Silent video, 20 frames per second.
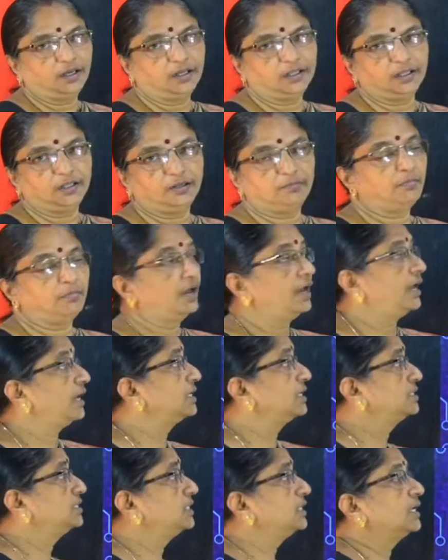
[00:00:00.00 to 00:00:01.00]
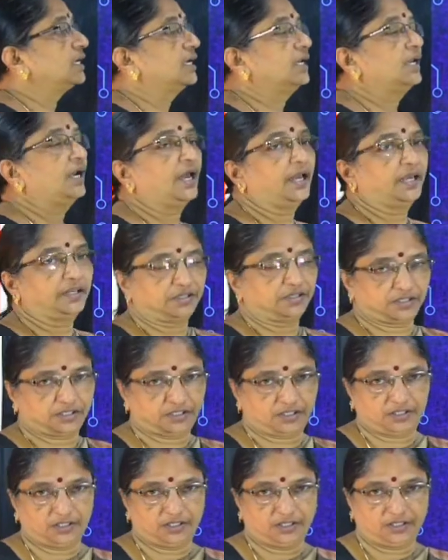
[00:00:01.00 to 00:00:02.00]
imaginary
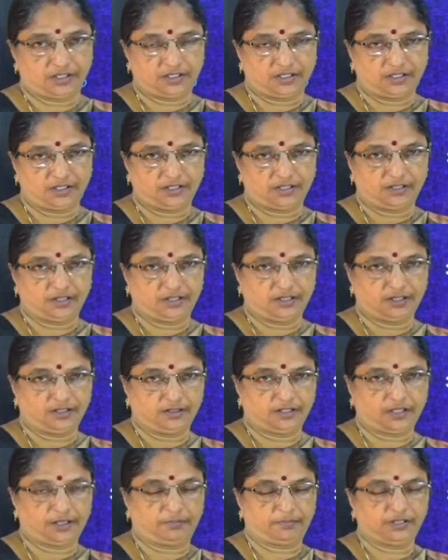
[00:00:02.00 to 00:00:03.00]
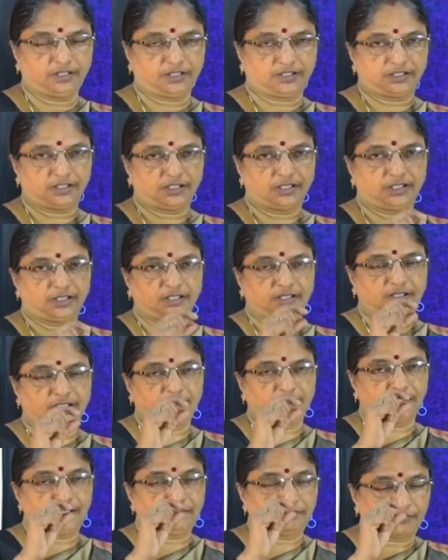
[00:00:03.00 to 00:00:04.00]
lines. That means
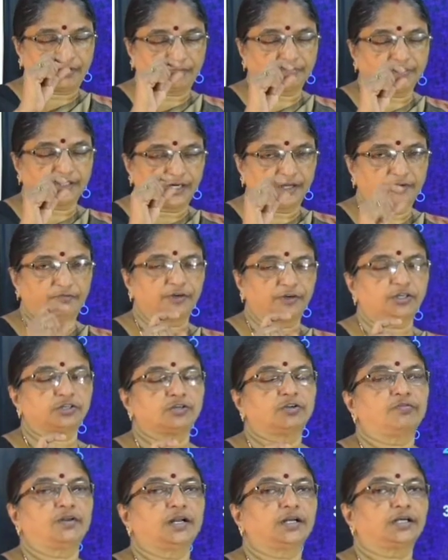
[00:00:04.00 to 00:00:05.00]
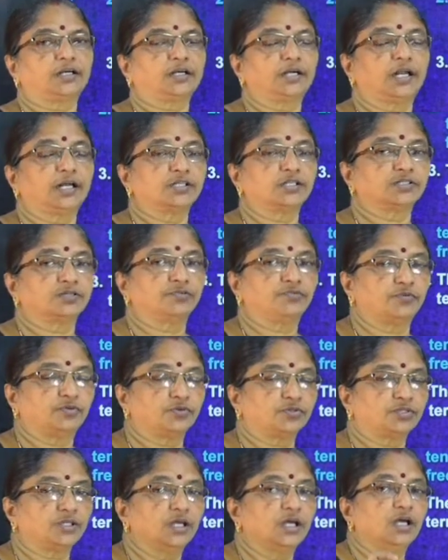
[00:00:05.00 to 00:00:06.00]
from the definition of electric lines of
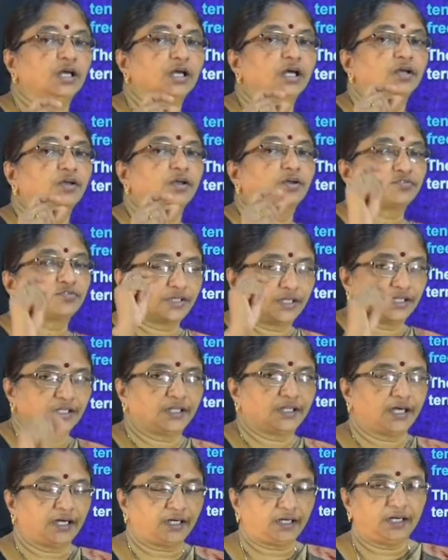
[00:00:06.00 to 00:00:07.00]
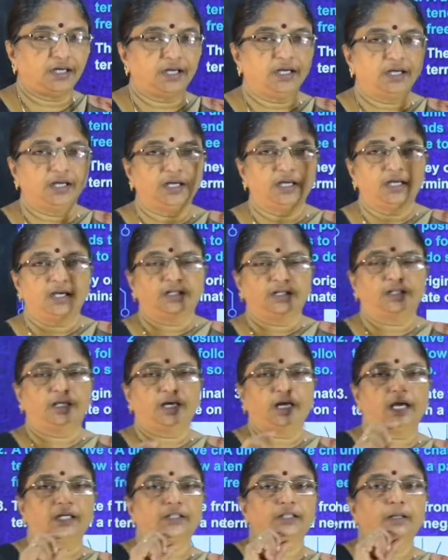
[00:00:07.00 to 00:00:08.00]
force, you have seen that they
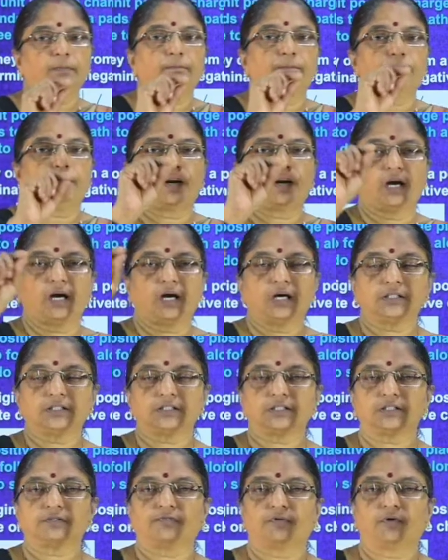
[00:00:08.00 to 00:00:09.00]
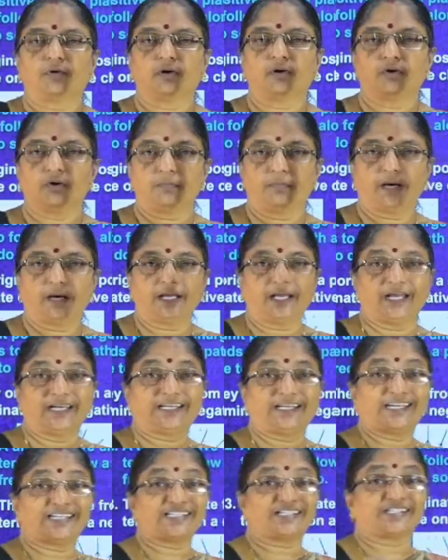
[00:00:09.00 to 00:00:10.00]
are the paths followed by a
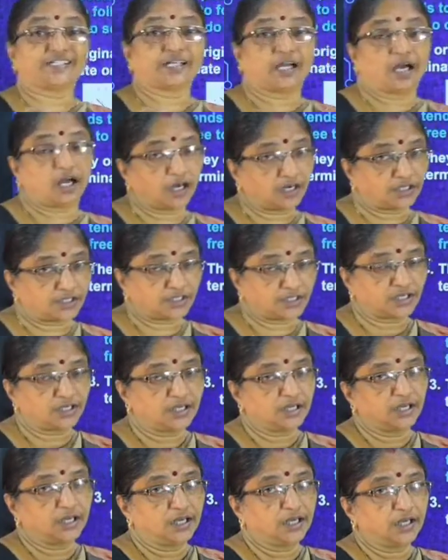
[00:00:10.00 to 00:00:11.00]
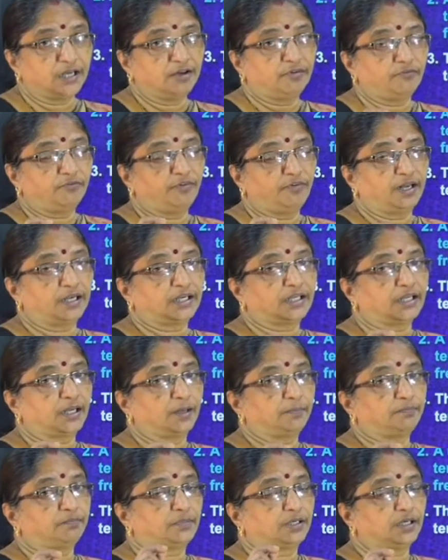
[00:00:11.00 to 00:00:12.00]
test charge when
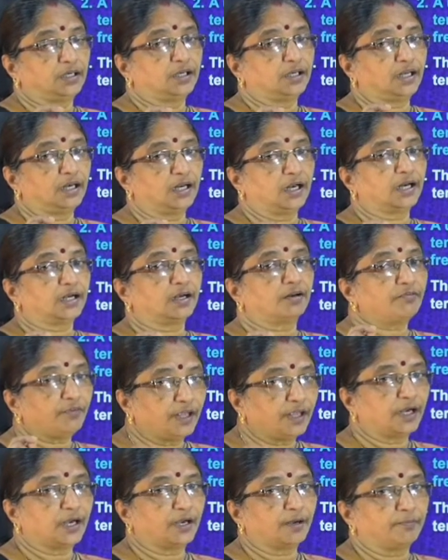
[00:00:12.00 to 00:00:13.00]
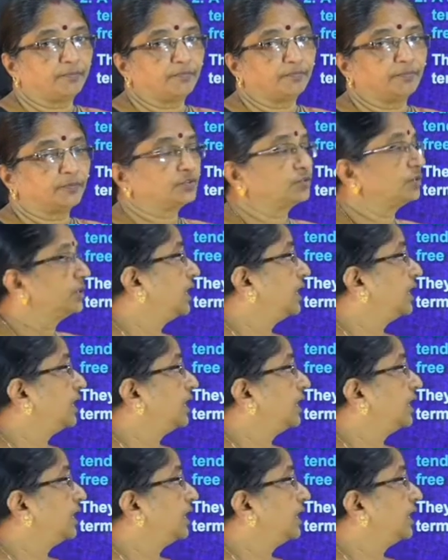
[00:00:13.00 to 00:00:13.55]
kept in an electric field. So, they